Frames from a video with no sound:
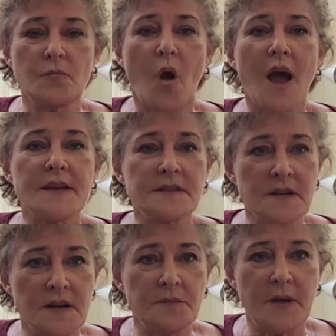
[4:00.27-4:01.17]
Why is an
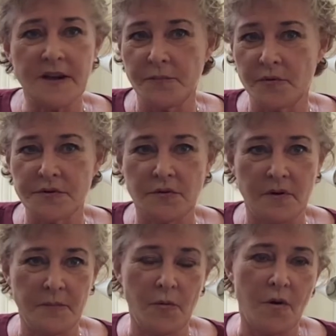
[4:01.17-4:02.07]
independent bookstore
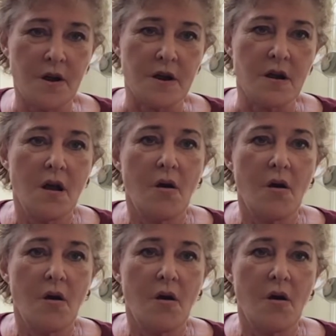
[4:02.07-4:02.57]
important?